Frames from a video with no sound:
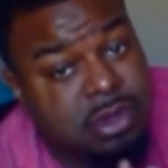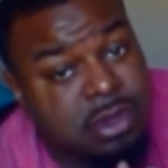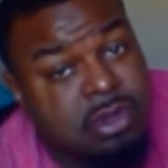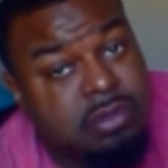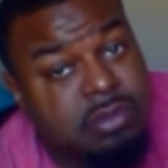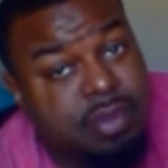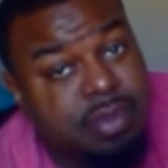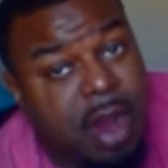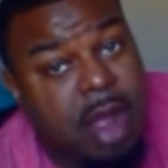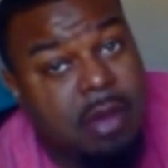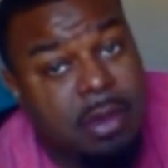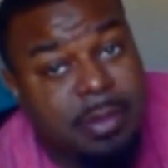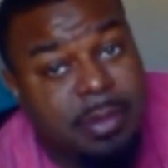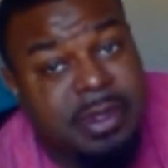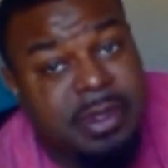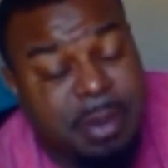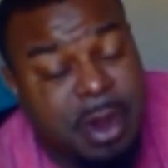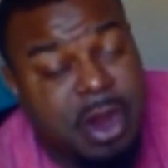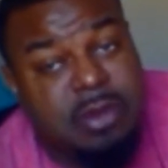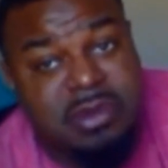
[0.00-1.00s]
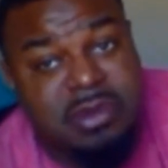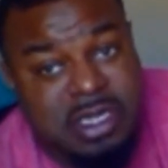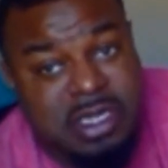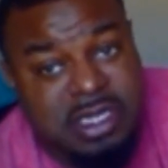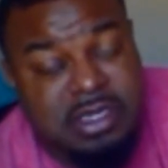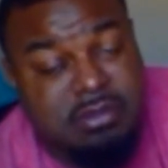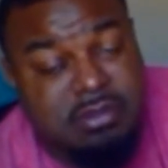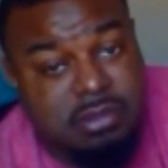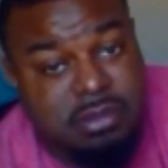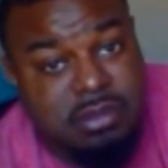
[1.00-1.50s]
probably
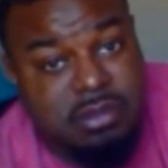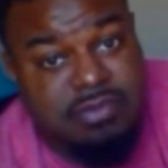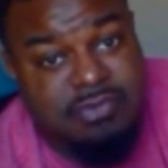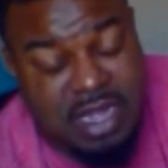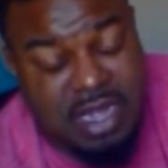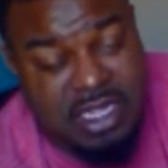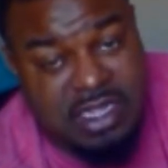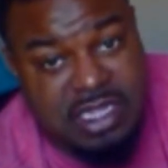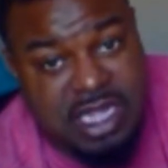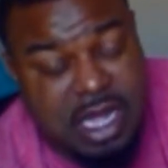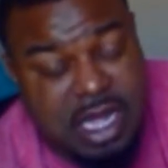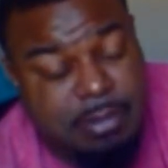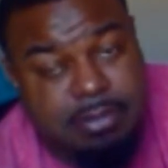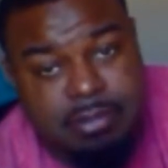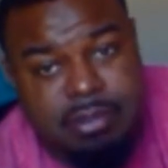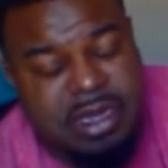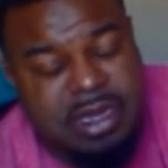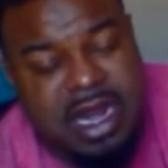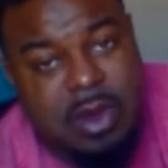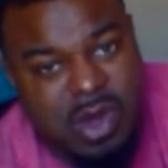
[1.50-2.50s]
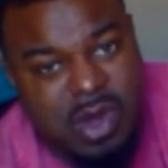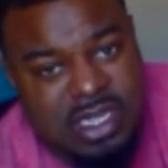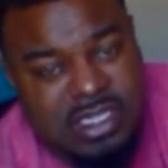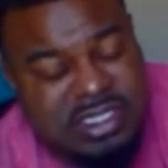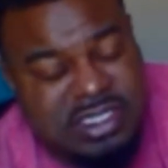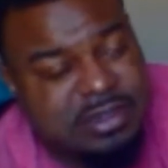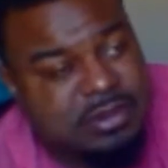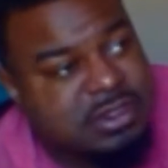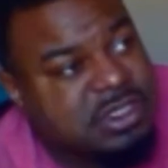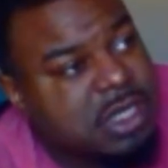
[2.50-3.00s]
permanently fucked up, but I
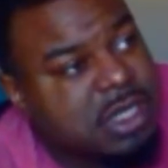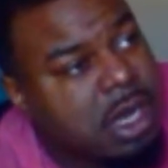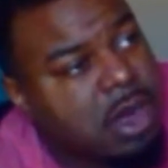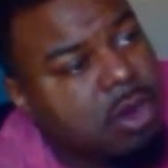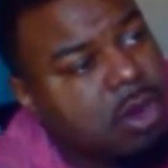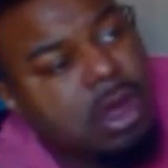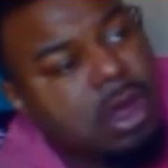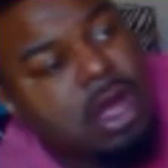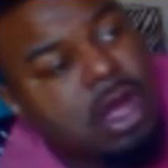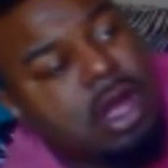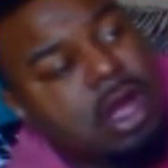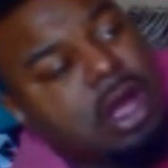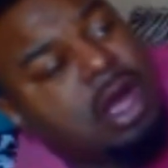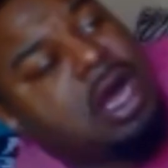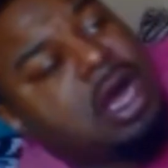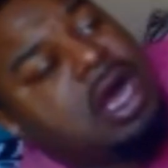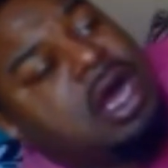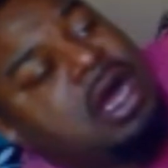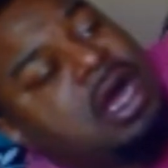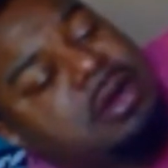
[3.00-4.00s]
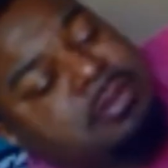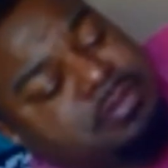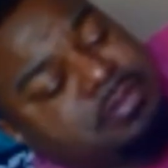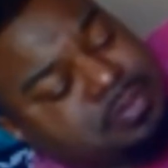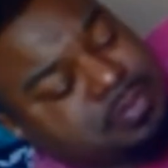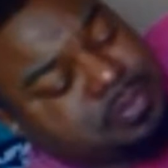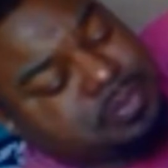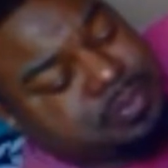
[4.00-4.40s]
wasn't. So um,